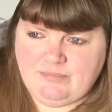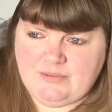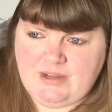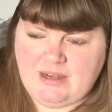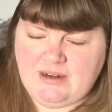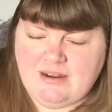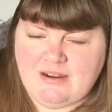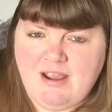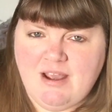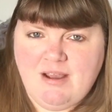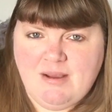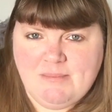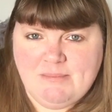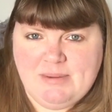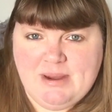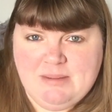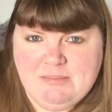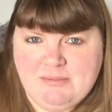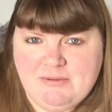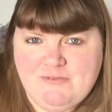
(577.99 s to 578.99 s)
I can't
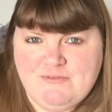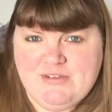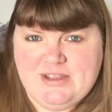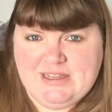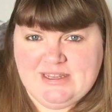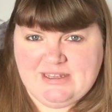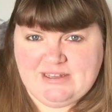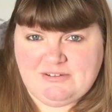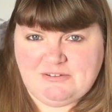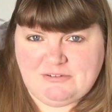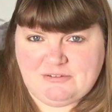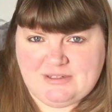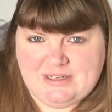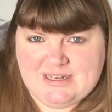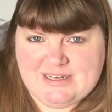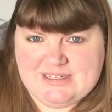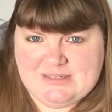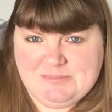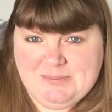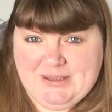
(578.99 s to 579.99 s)
blame my finger on
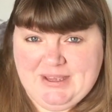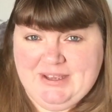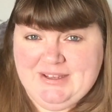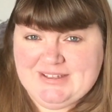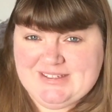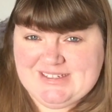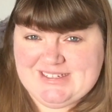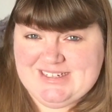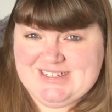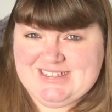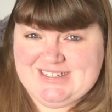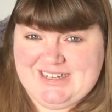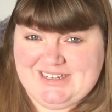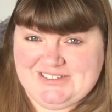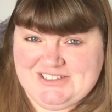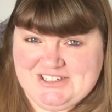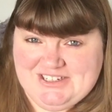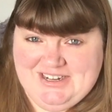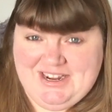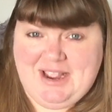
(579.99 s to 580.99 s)
this because this
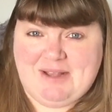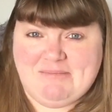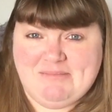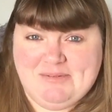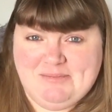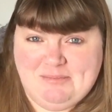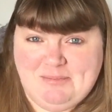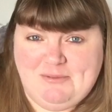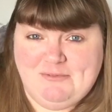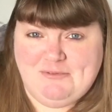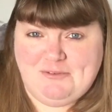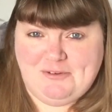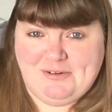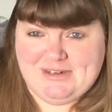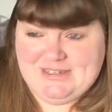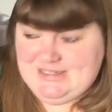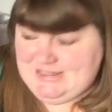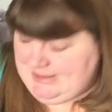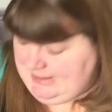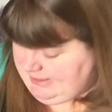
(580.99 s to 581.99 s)
actually happened before
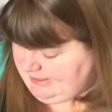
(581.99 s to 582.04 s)
I did